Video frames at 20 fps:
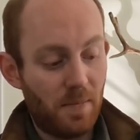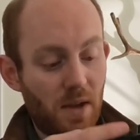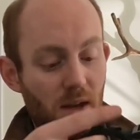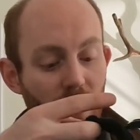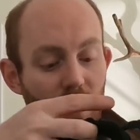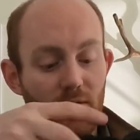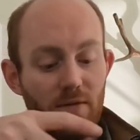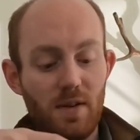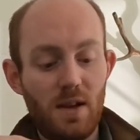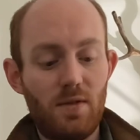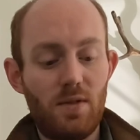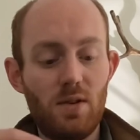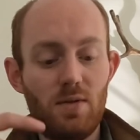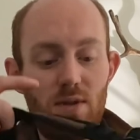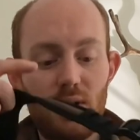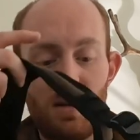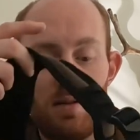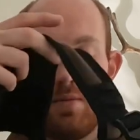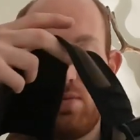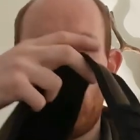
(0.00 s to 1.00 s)
And if you
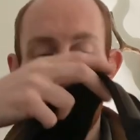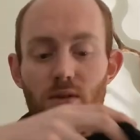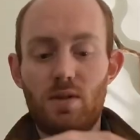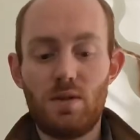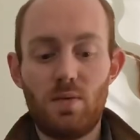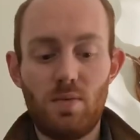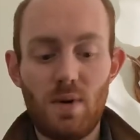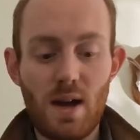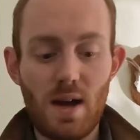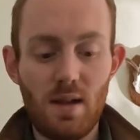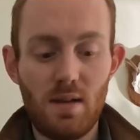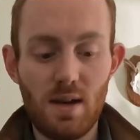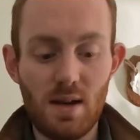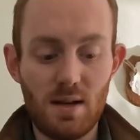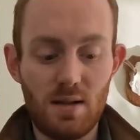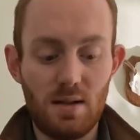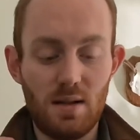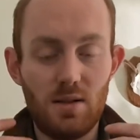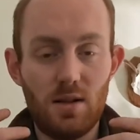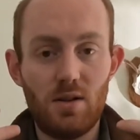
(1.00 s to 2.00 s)
didn't want to wear
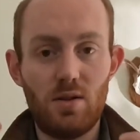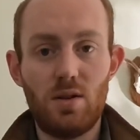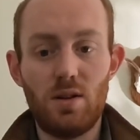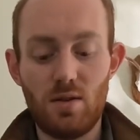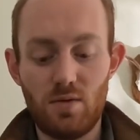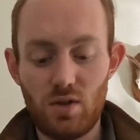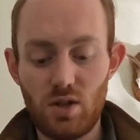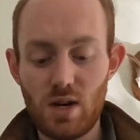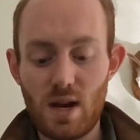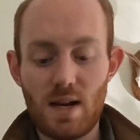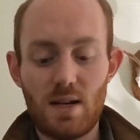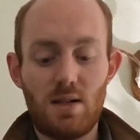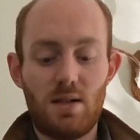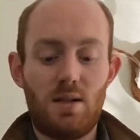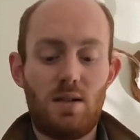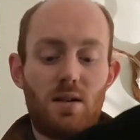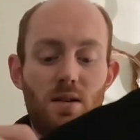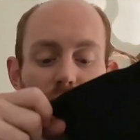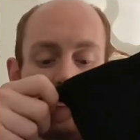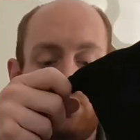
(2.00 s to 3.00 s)
this as a sort of
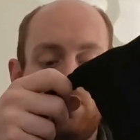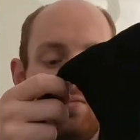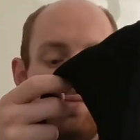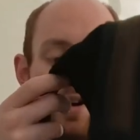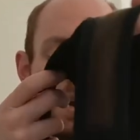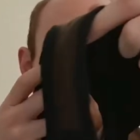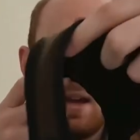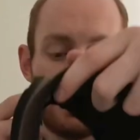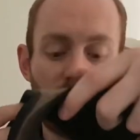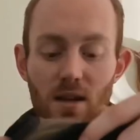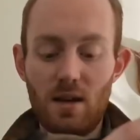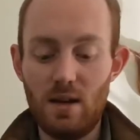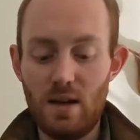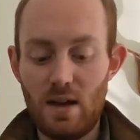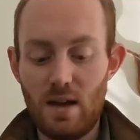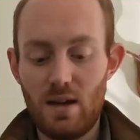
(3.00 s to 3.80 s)
chest rig,